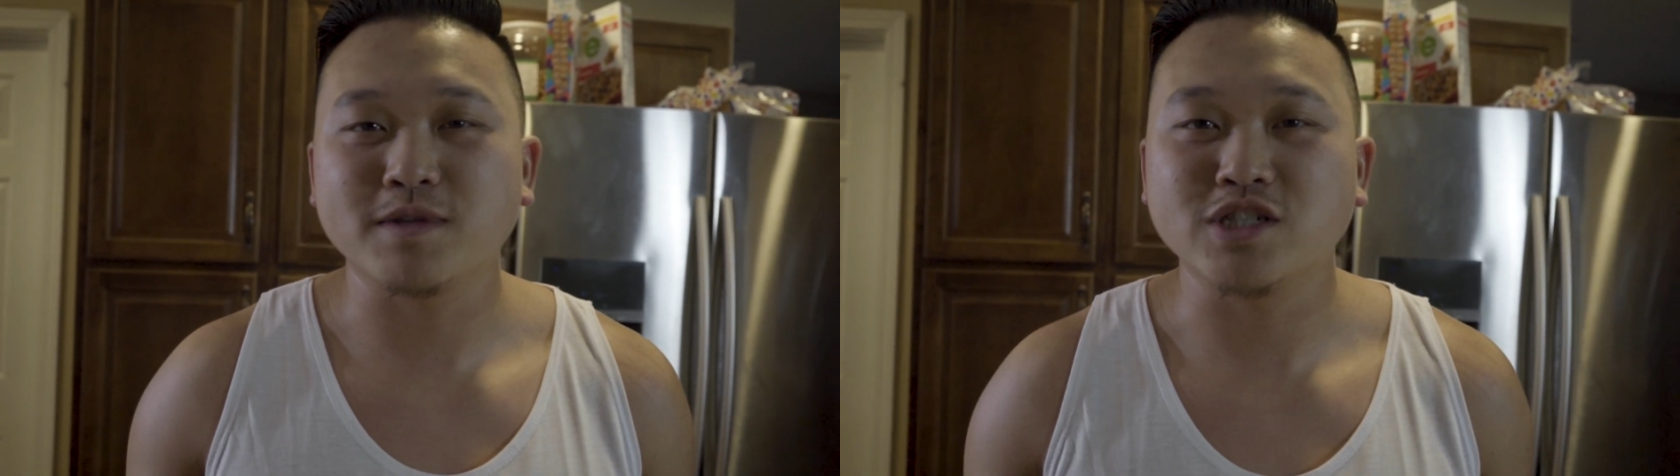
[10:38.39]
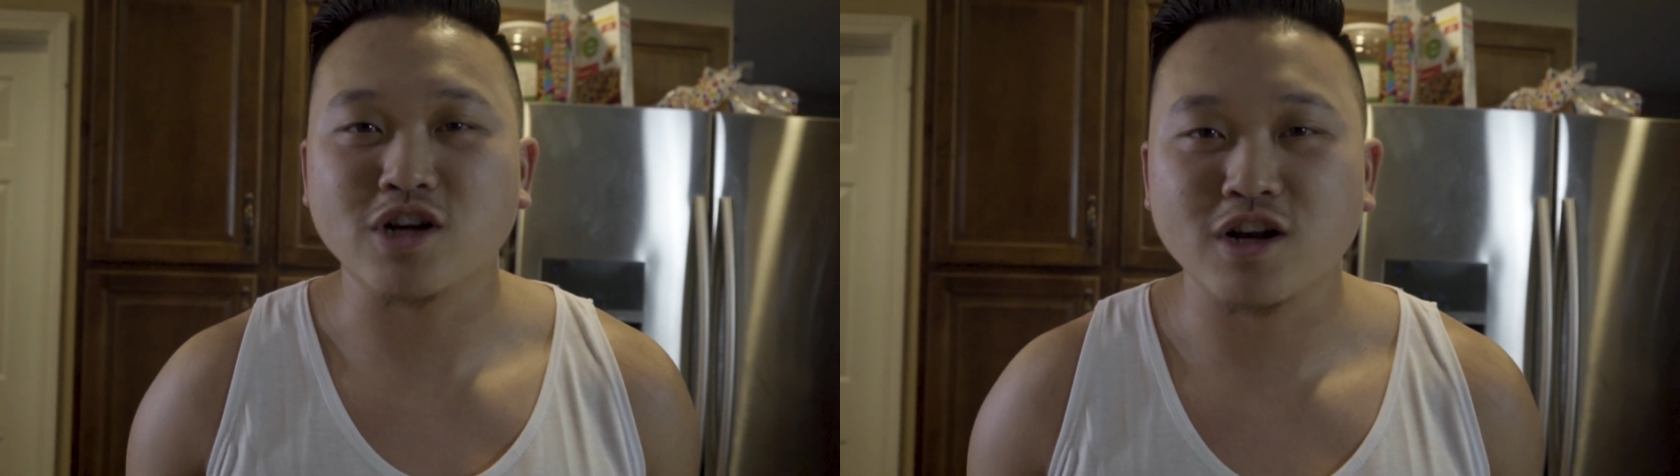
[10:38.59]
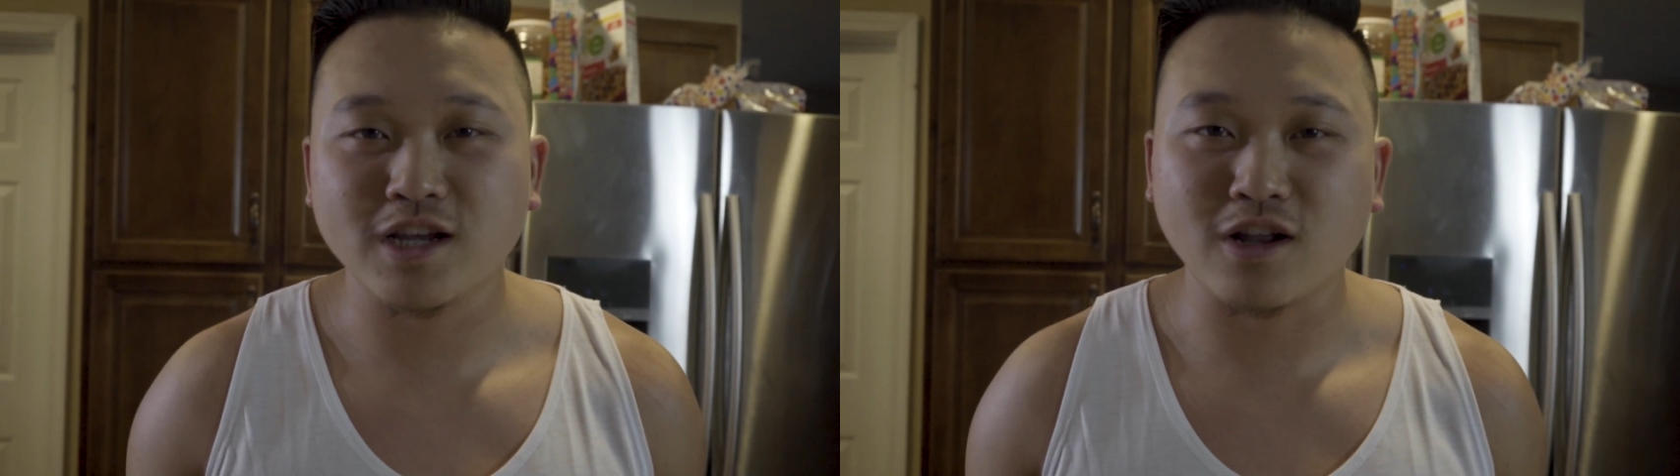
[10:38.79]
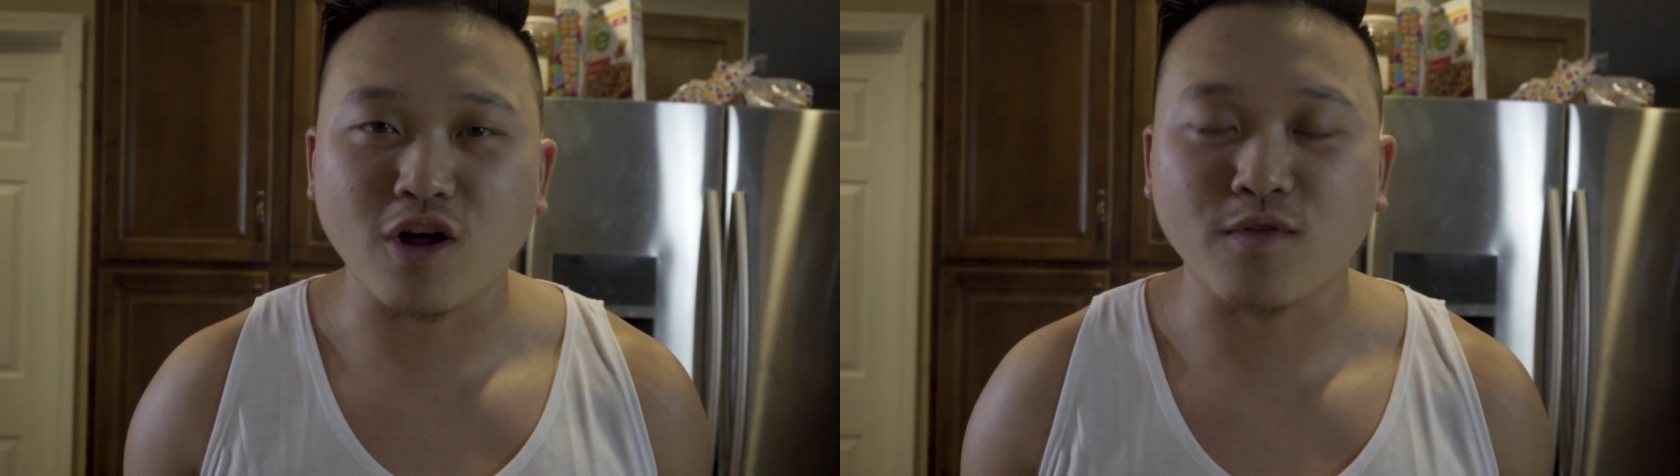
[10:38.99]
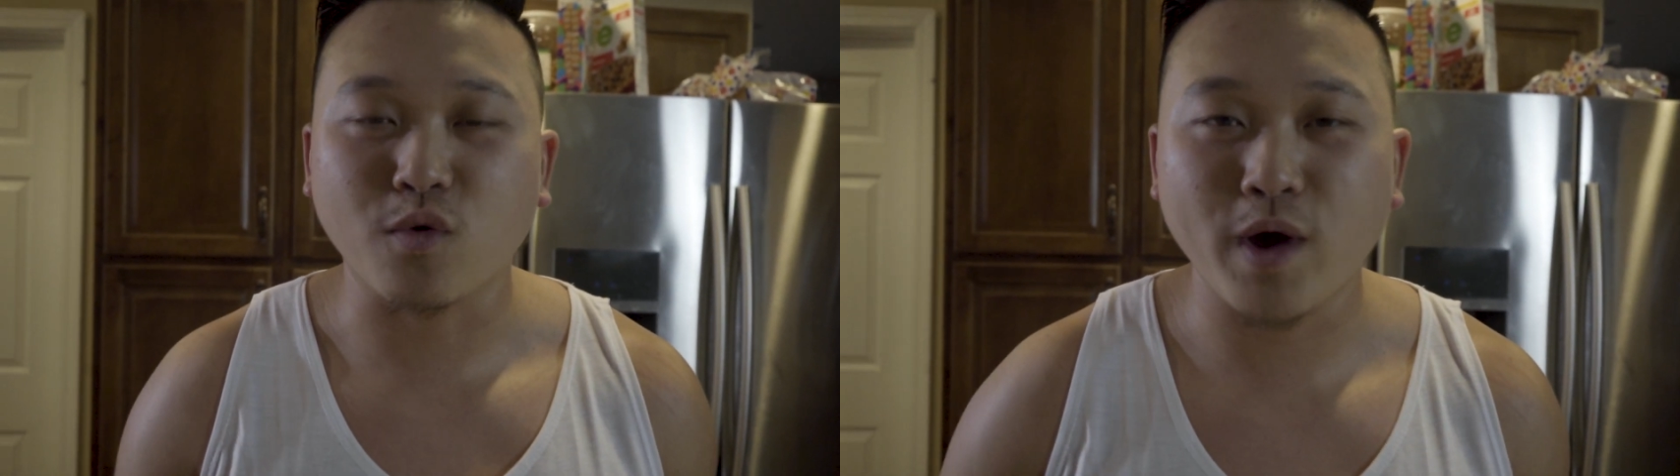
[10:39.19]
the journey
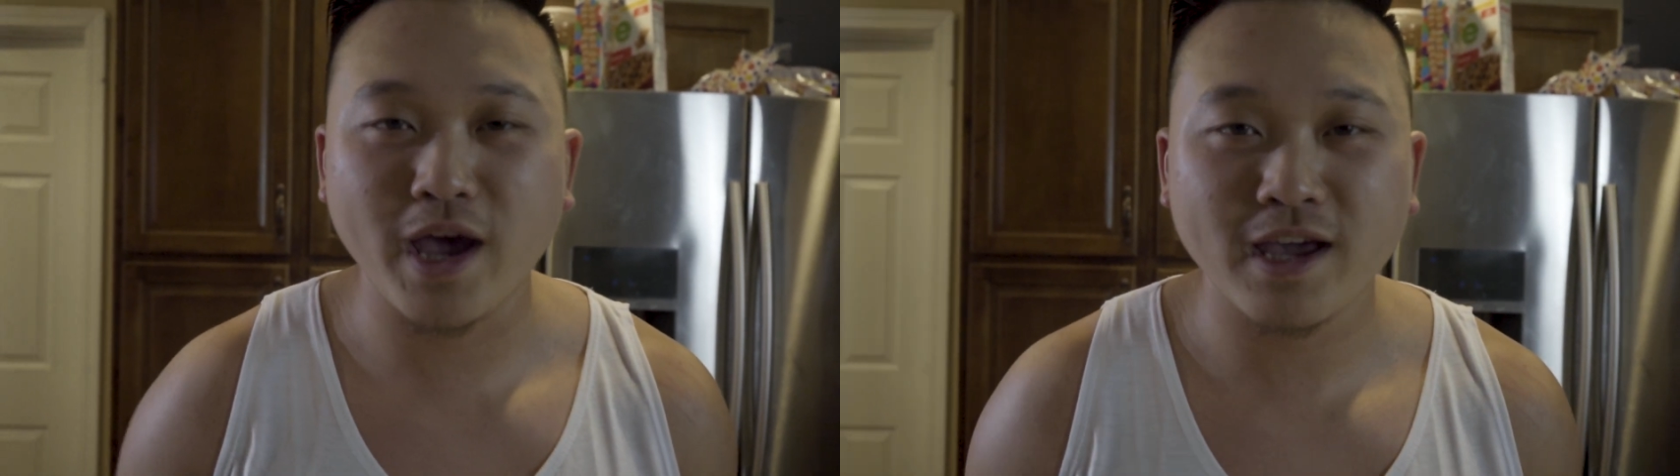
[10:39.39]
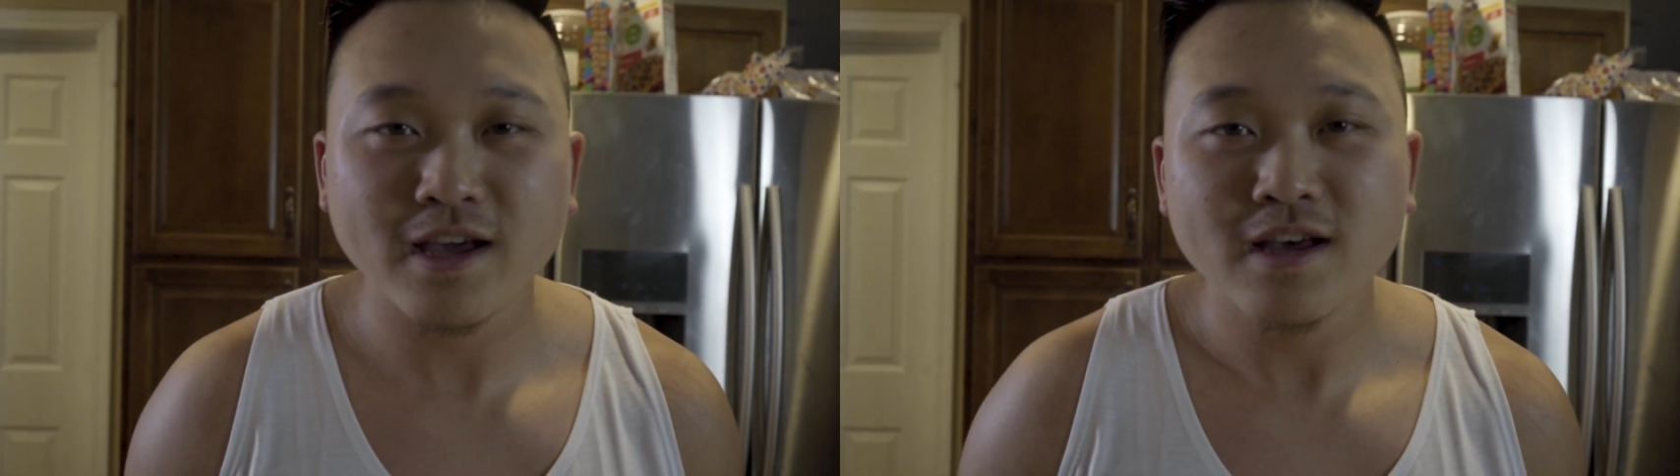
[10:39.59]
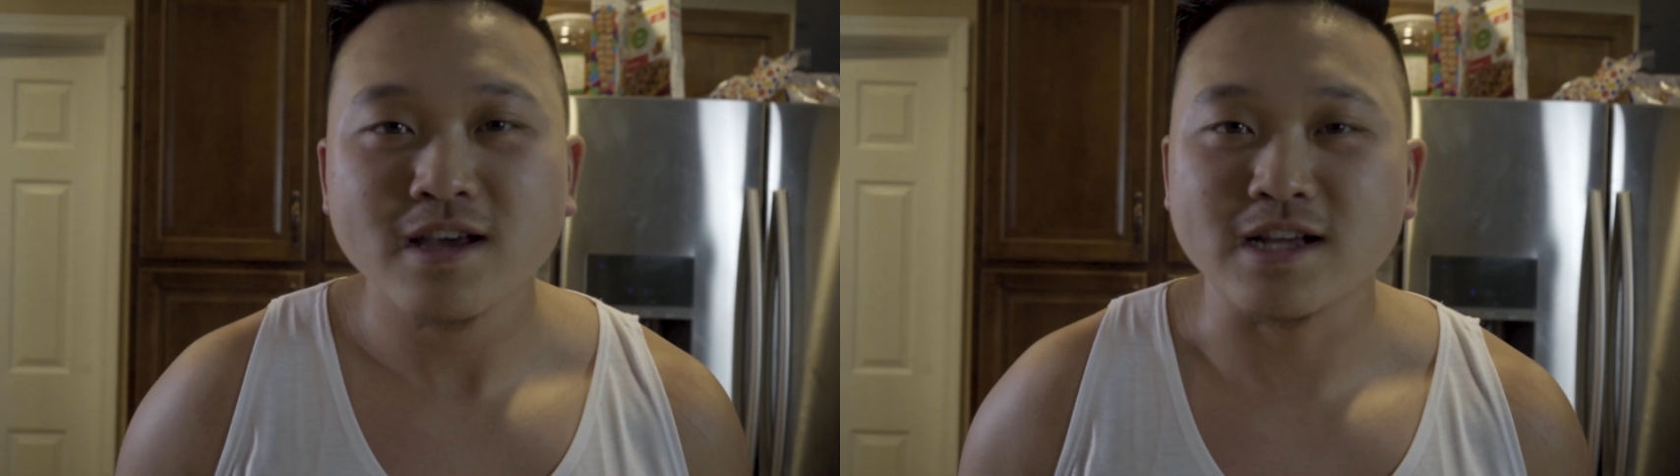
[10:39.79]
along the way